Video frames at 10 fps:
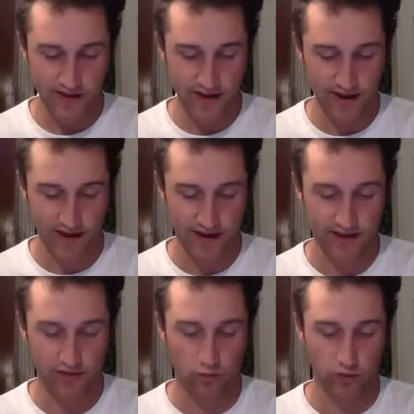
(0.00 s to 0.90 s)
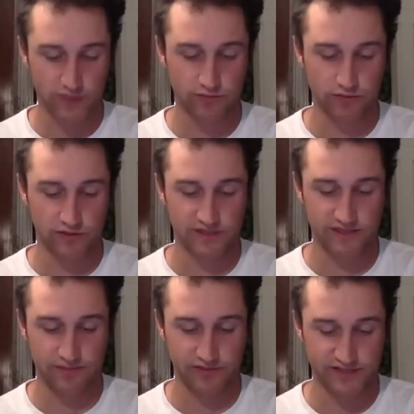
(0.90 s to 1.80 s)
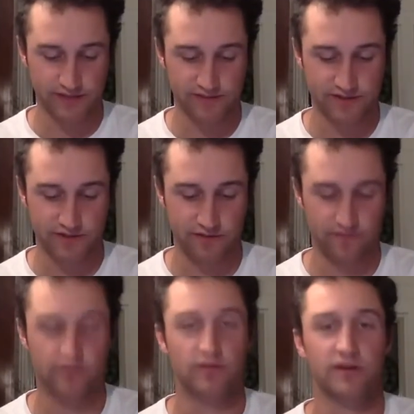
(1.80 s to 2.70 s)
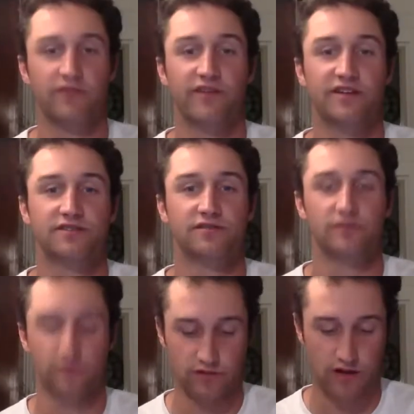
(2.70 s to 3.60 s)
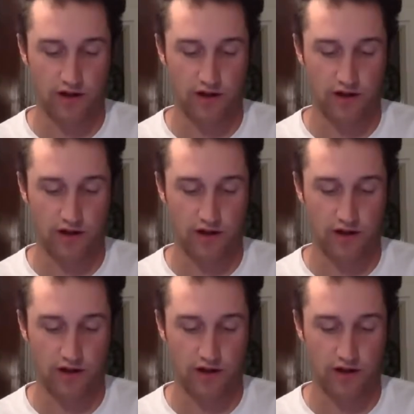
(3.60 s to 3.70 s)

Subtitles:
And the works were simply substitute for conventional